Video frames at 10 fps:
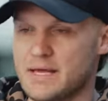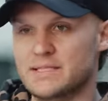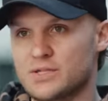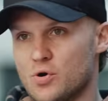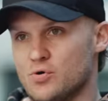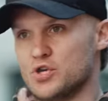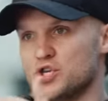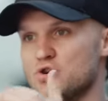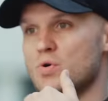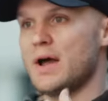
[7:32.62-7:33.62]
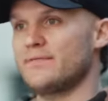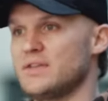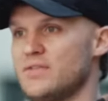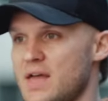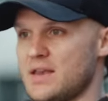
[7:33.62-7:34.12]
And so you have
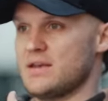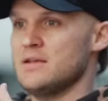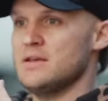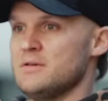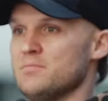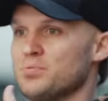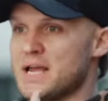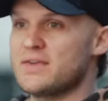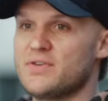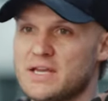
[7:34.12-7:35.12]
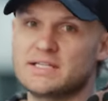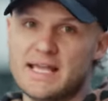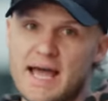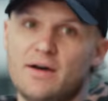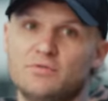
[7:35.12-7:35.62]
to then break things
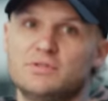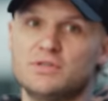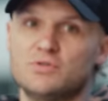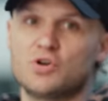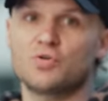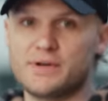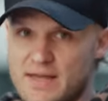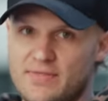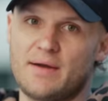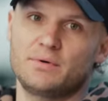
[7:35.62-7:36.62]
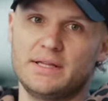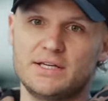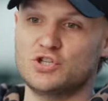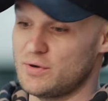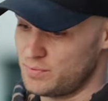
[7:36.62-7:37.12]
down to create that
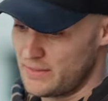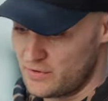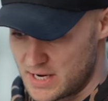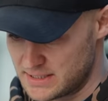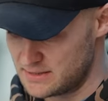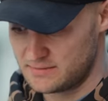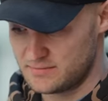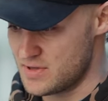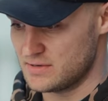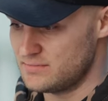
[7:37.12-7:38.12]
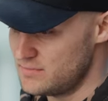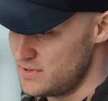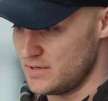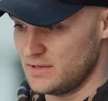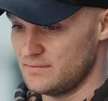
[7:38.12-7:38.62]
relationship, whether it's the,
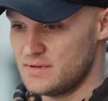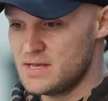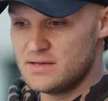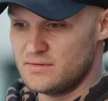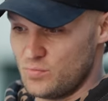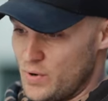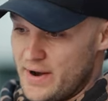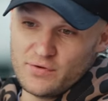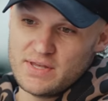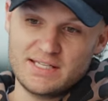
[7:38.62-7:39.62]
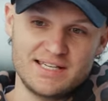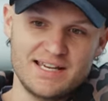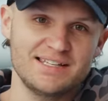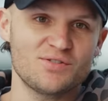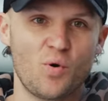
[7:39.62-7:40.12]
the whatever this
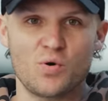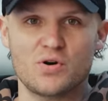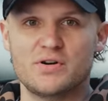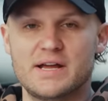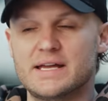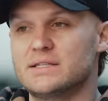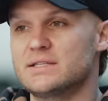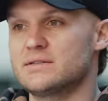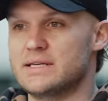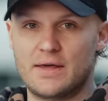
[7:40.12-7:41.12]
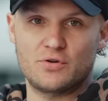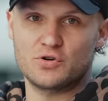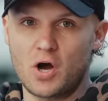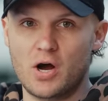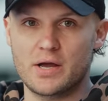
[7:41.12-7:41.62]
is or it's the other
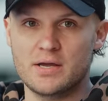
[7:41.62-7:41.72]
dog.